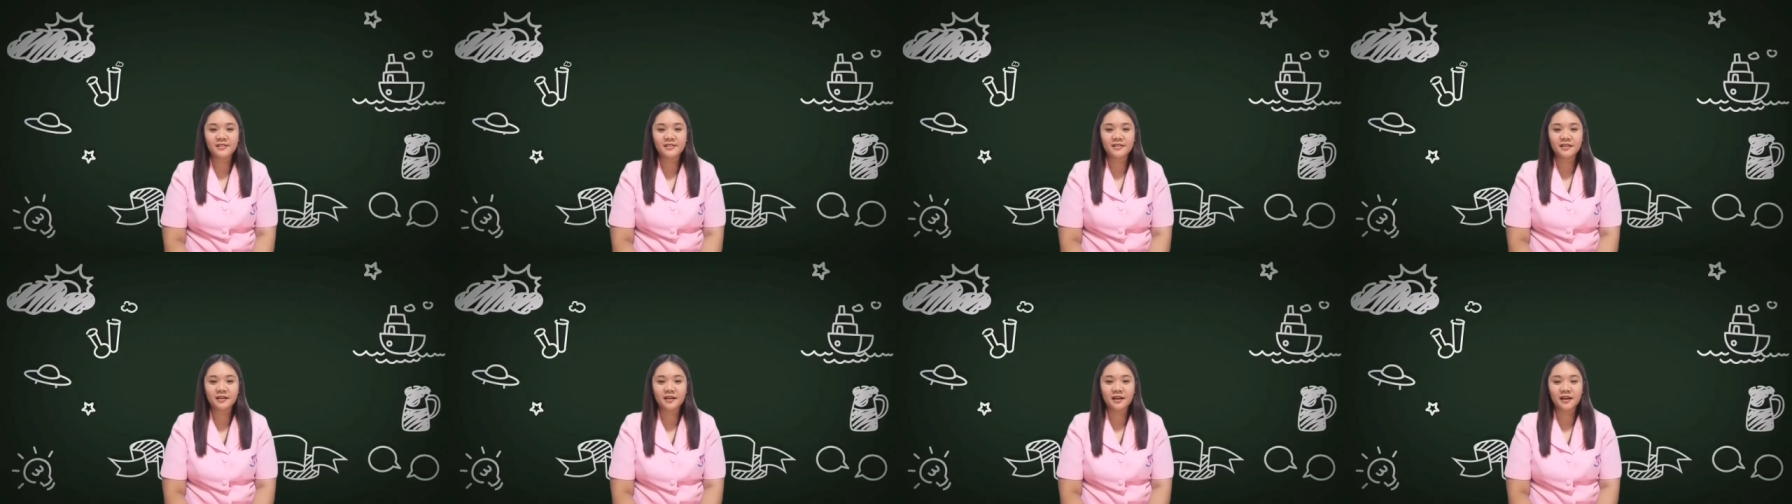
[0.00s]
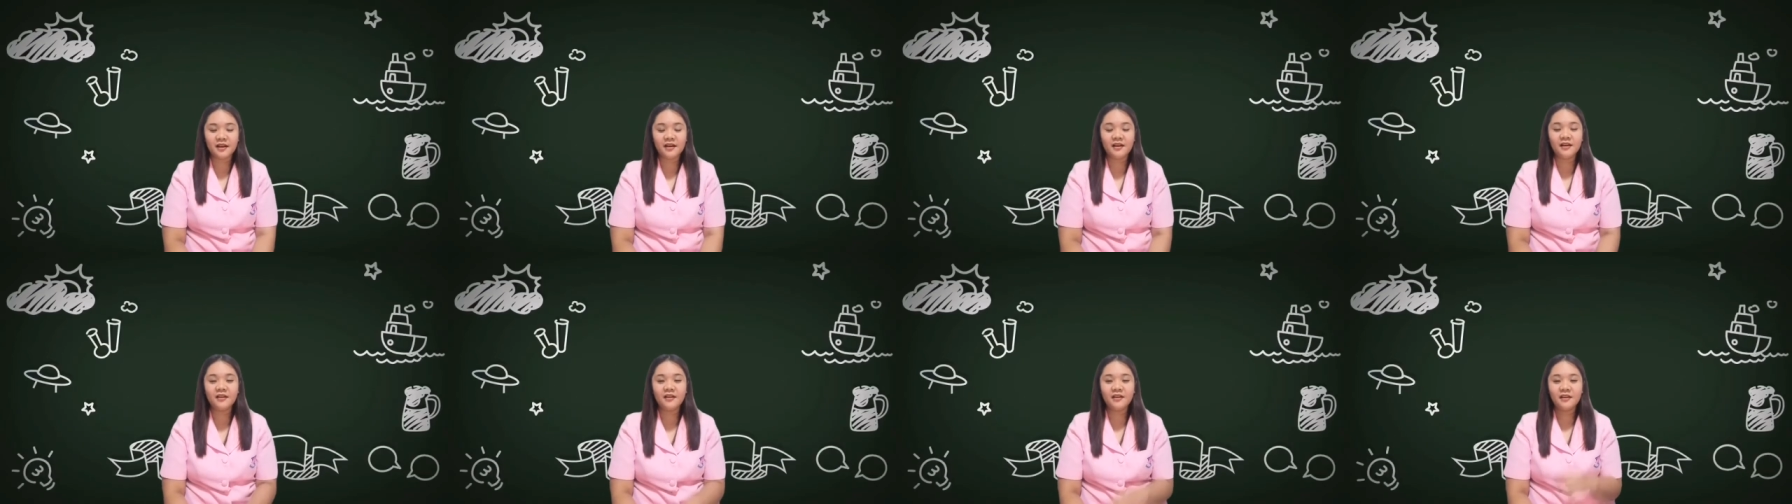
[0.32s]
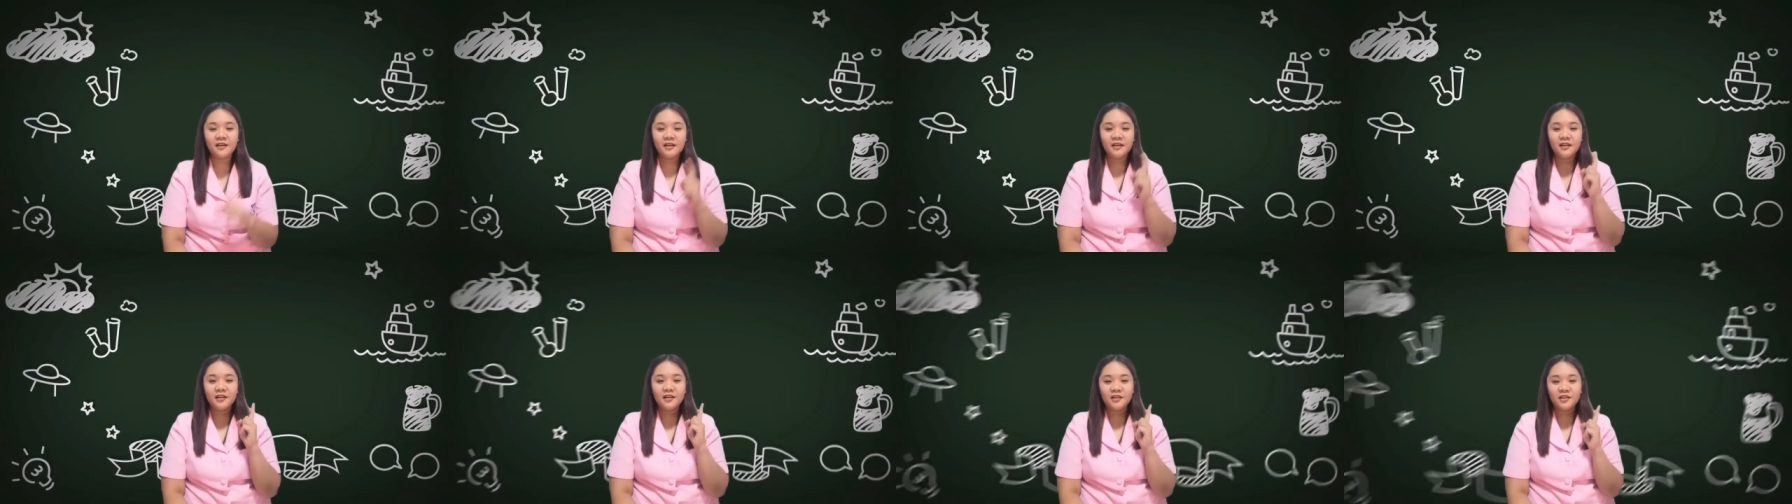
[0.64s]
the
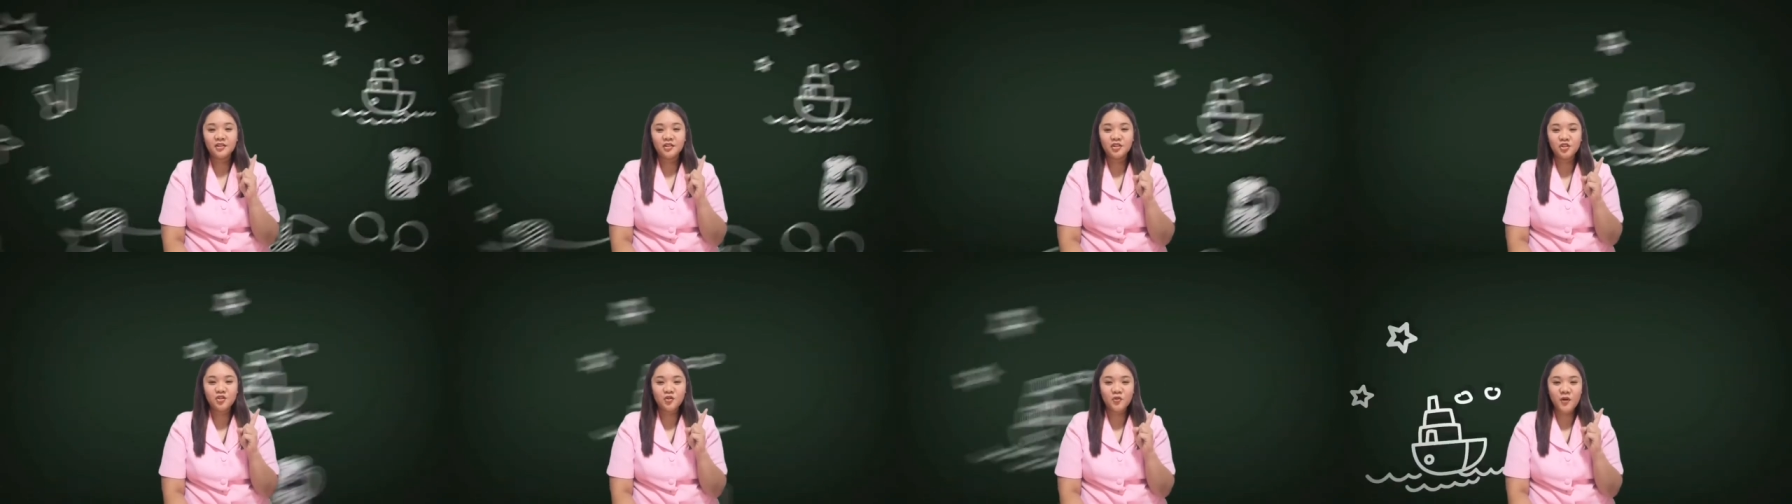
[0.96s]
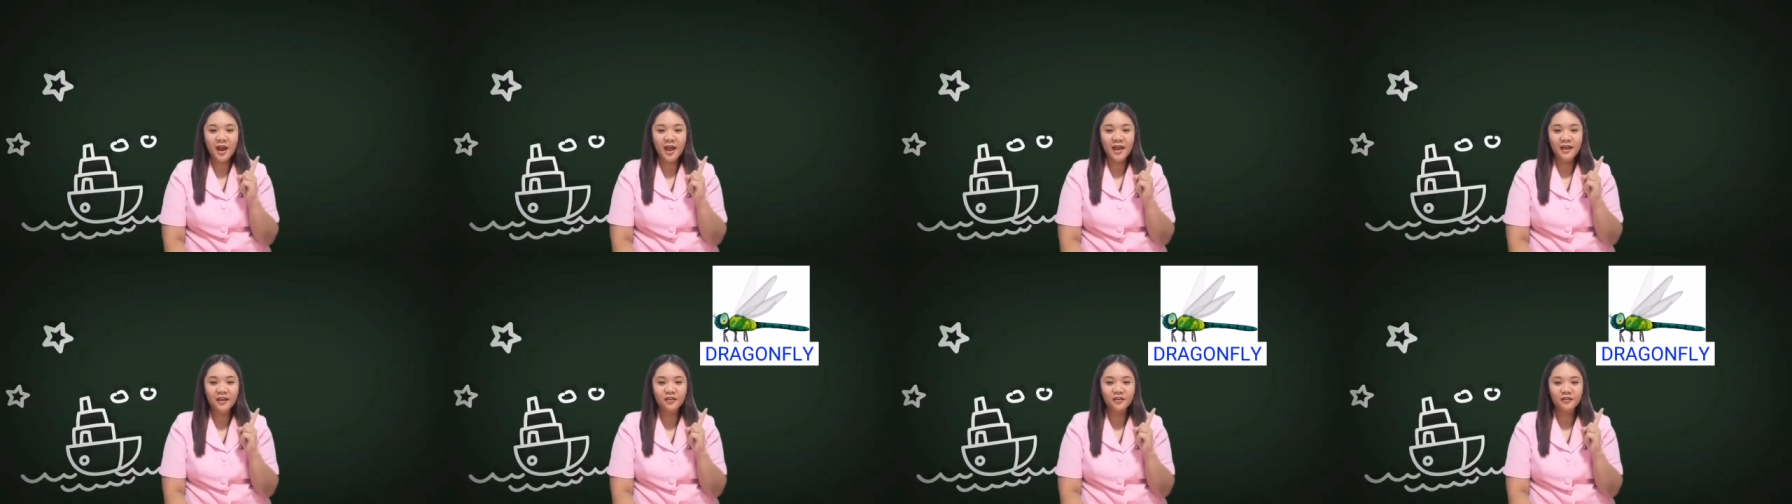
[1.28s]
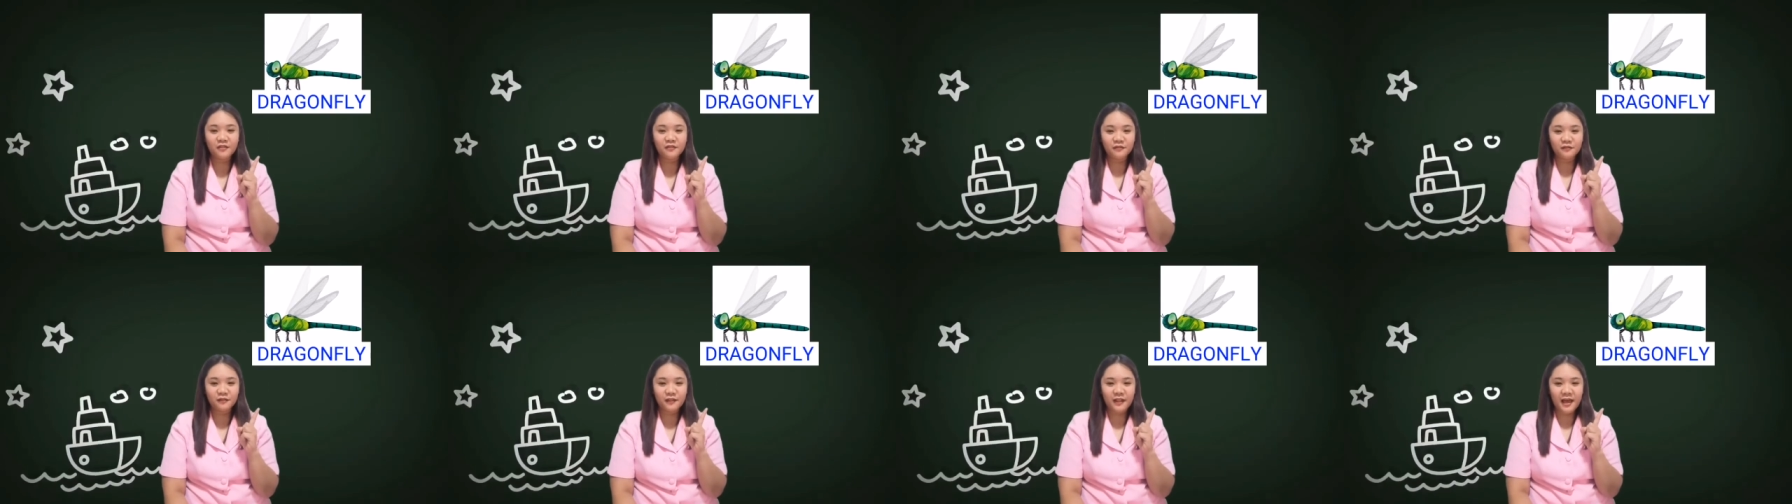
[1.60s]

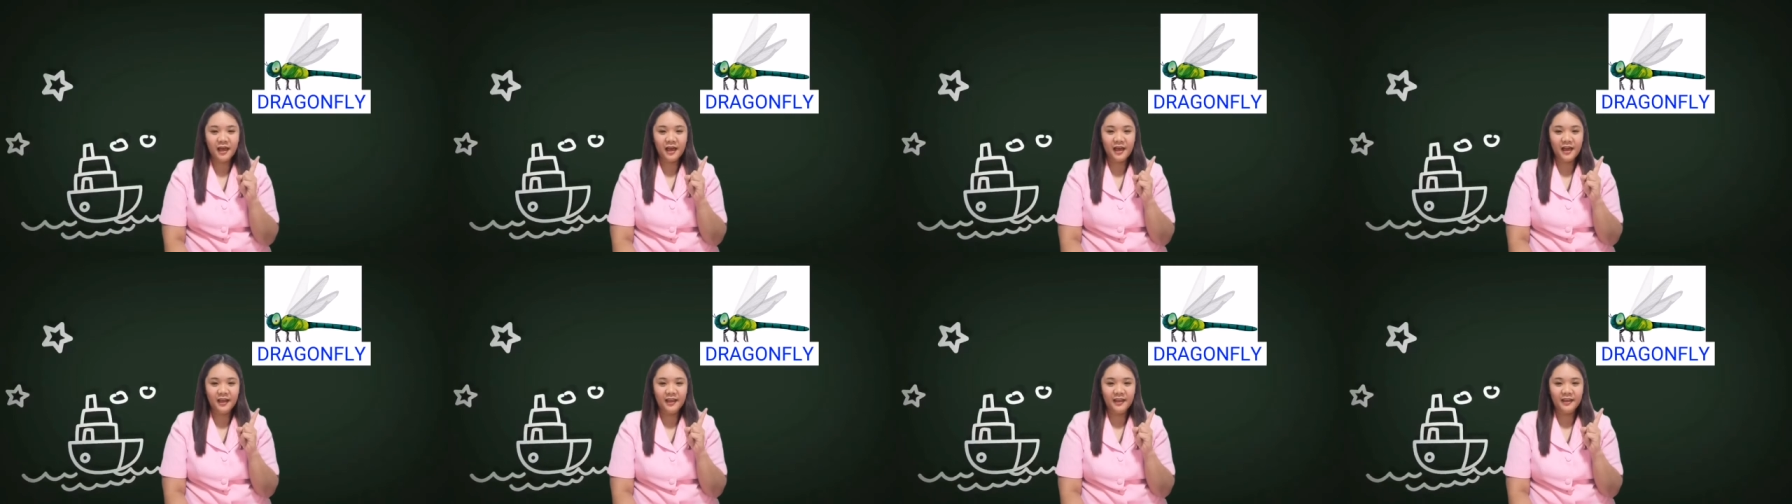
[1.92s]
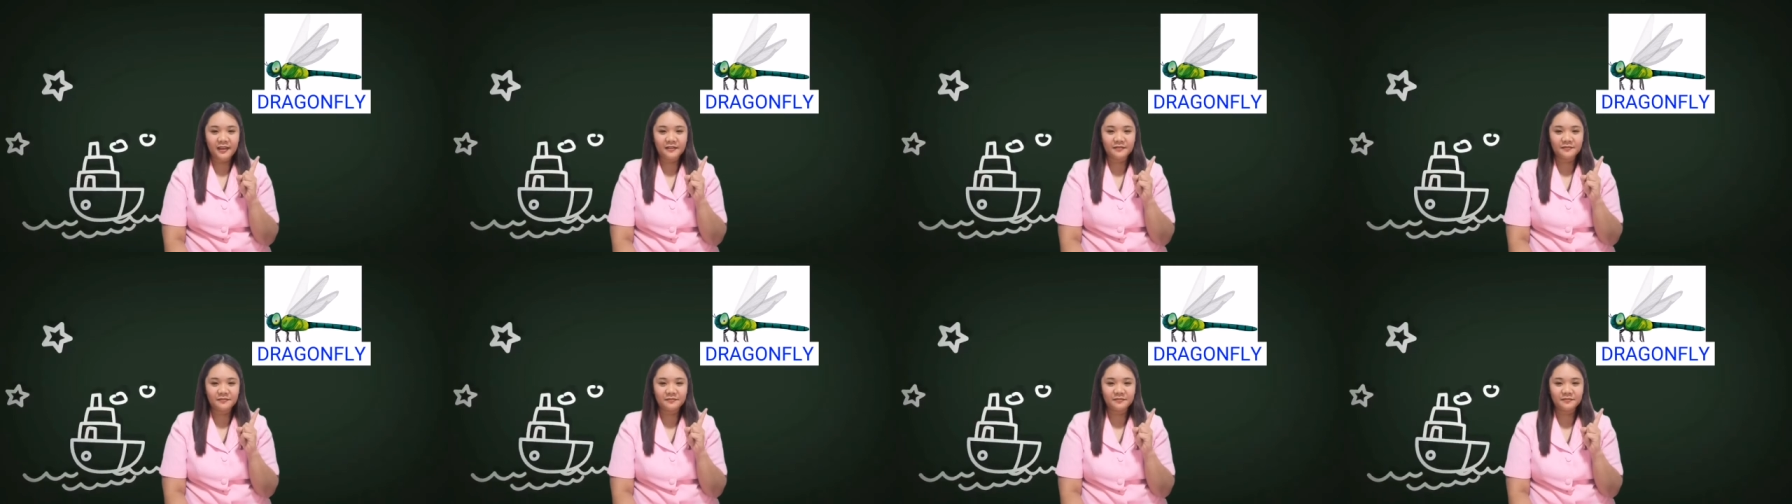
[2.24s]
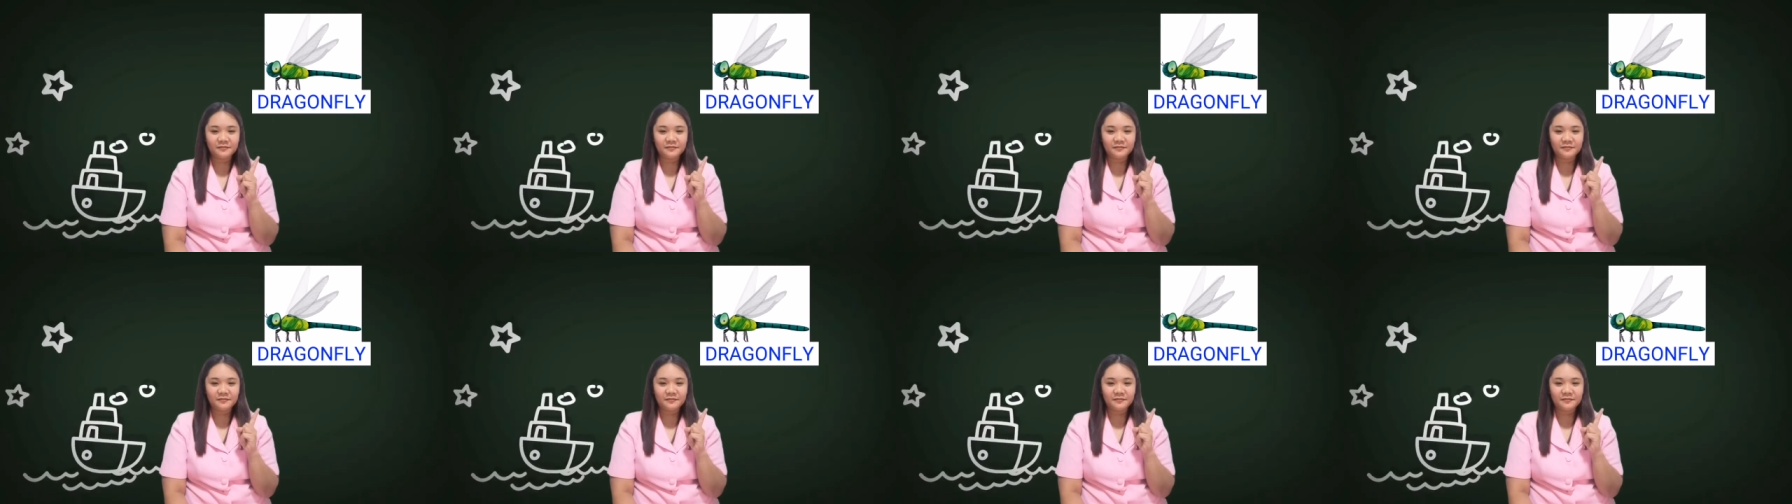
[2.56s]
dragonfly.